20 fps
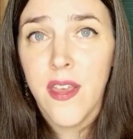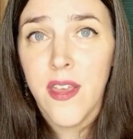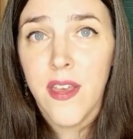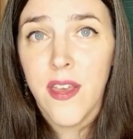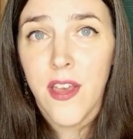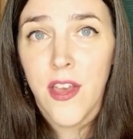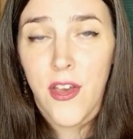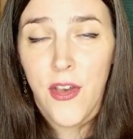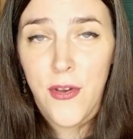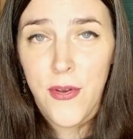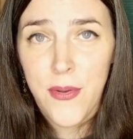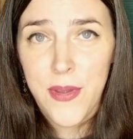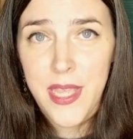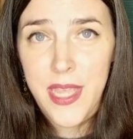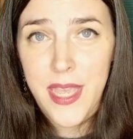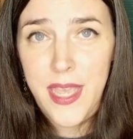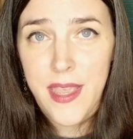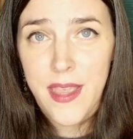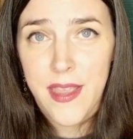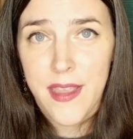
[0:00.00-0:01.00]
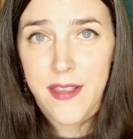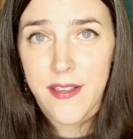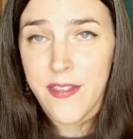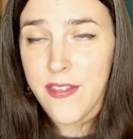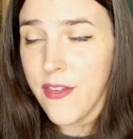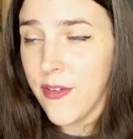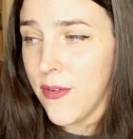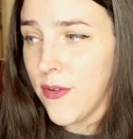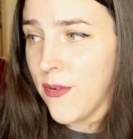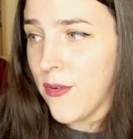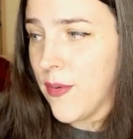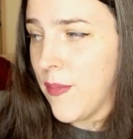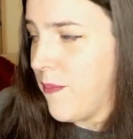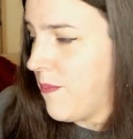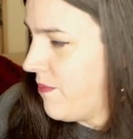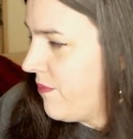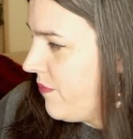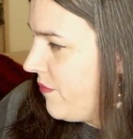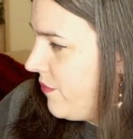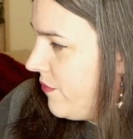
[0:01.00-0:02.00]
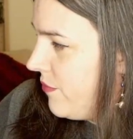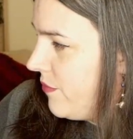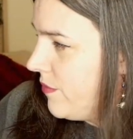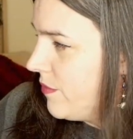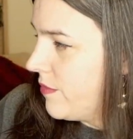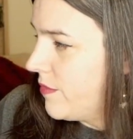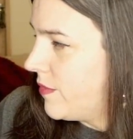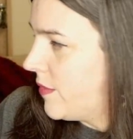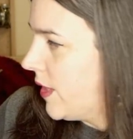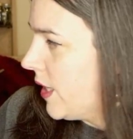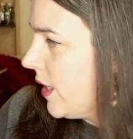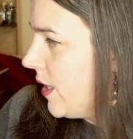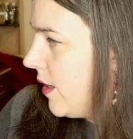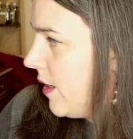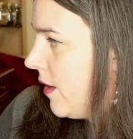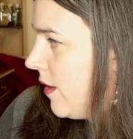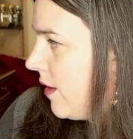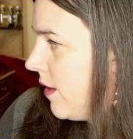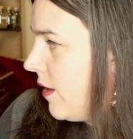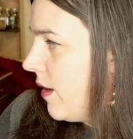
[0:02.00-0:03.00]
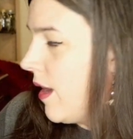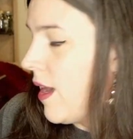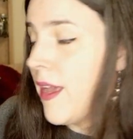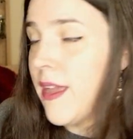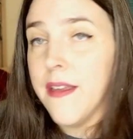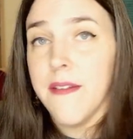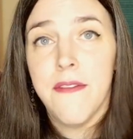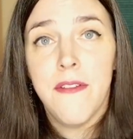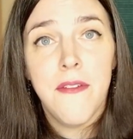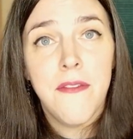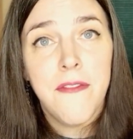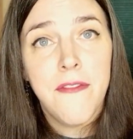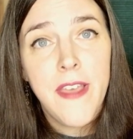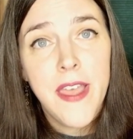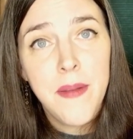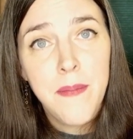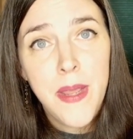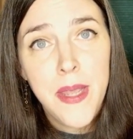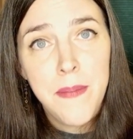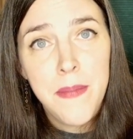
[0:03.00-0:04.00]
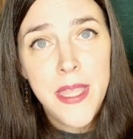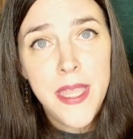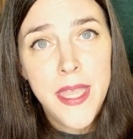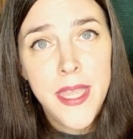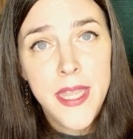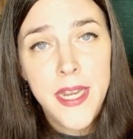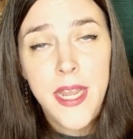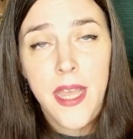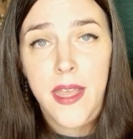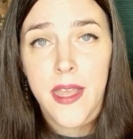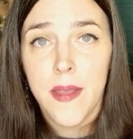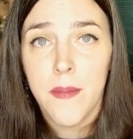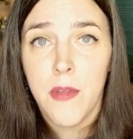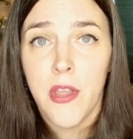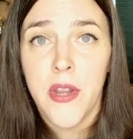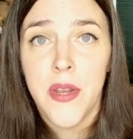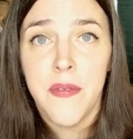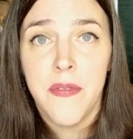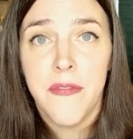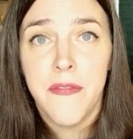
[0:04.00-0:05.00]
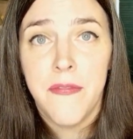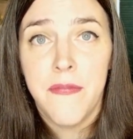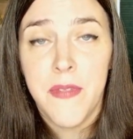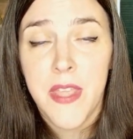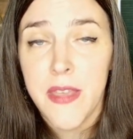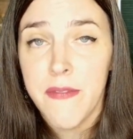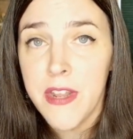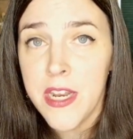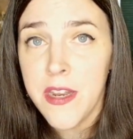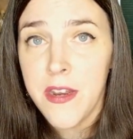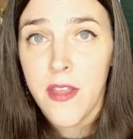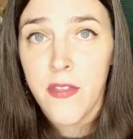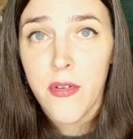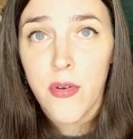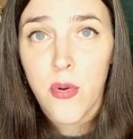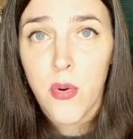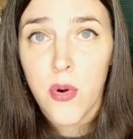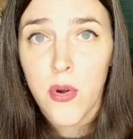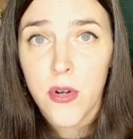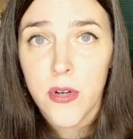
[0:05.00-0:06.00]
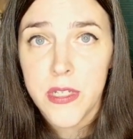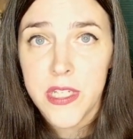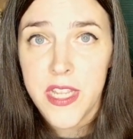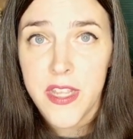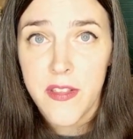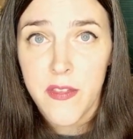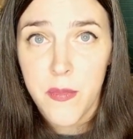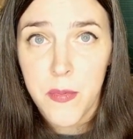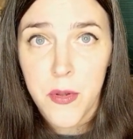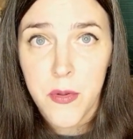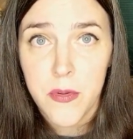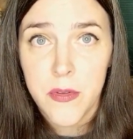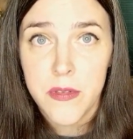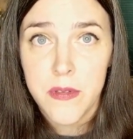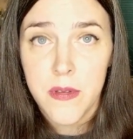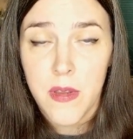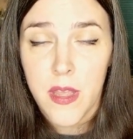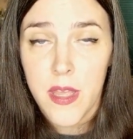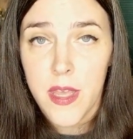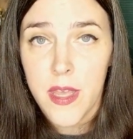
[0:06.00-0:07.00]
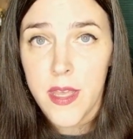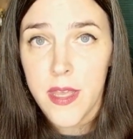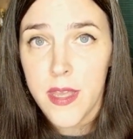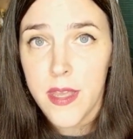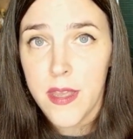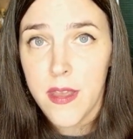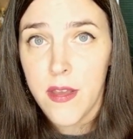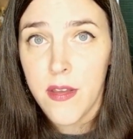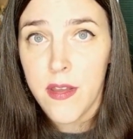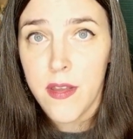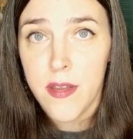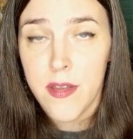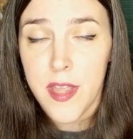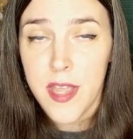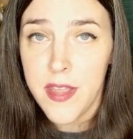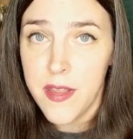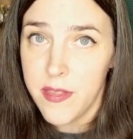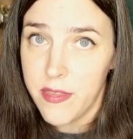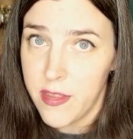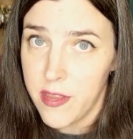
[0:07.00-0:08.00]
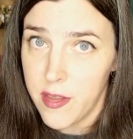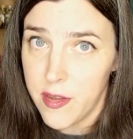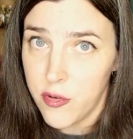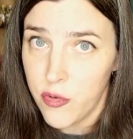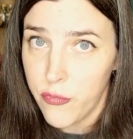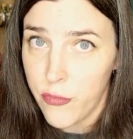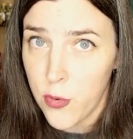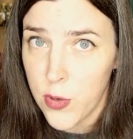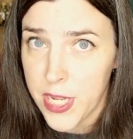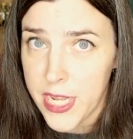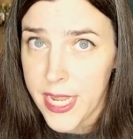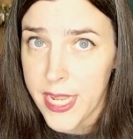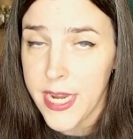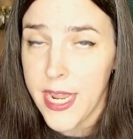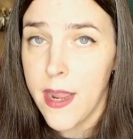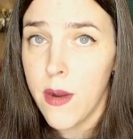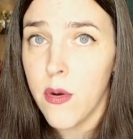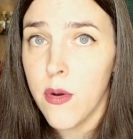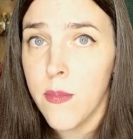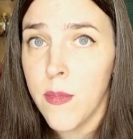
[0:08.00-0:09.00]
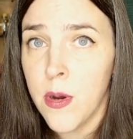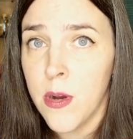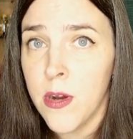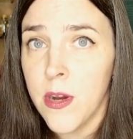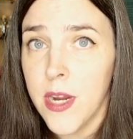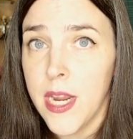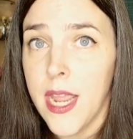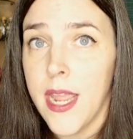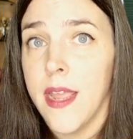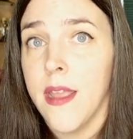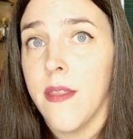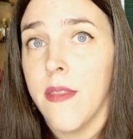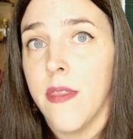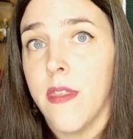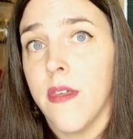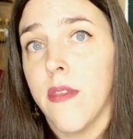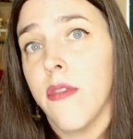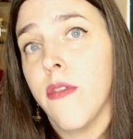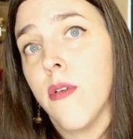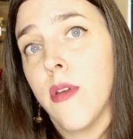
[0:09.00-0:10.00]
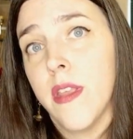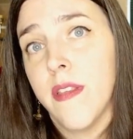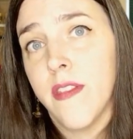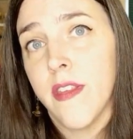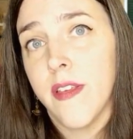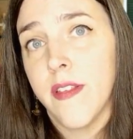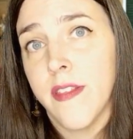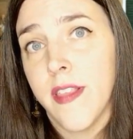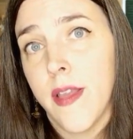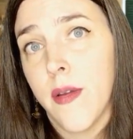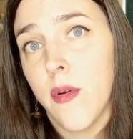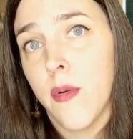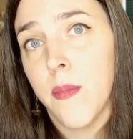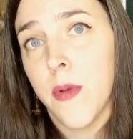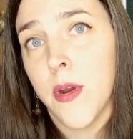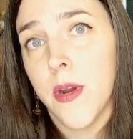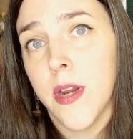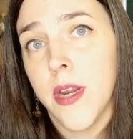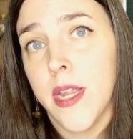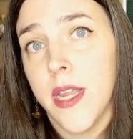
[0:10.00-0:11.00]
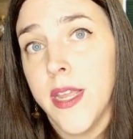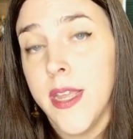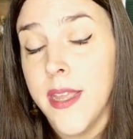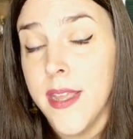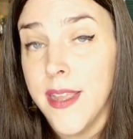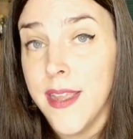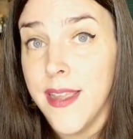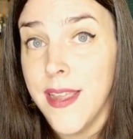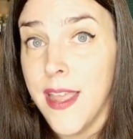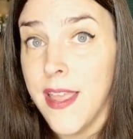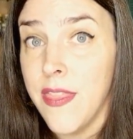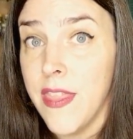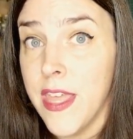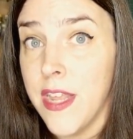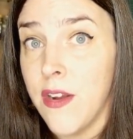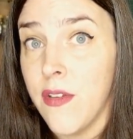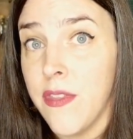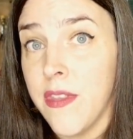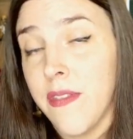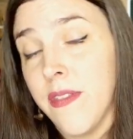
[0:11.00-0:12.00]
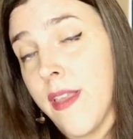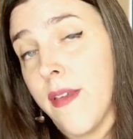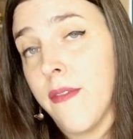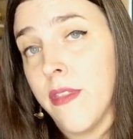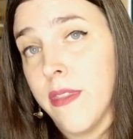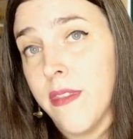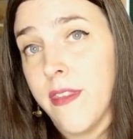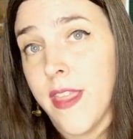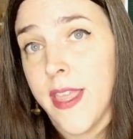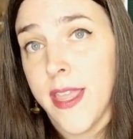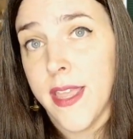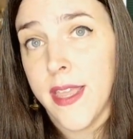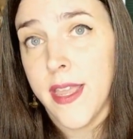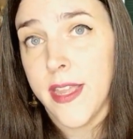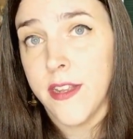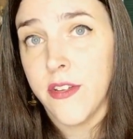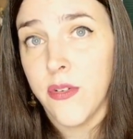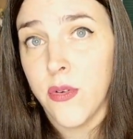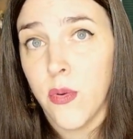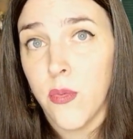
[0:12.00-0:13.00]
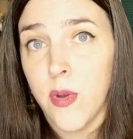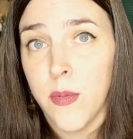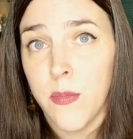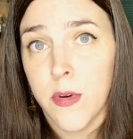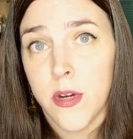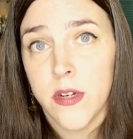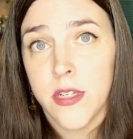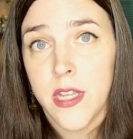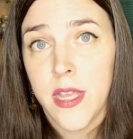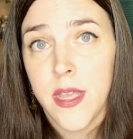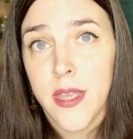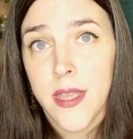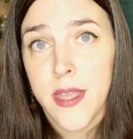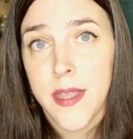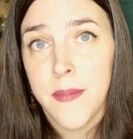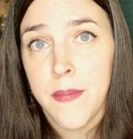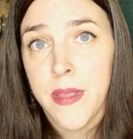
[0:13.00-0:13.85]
Okay, so I've fed my mead. I'm going to give it another 1/4 teaspoon at the 48-hour mark and the 36-hour mark. And then on the 7th day, I do it one more time.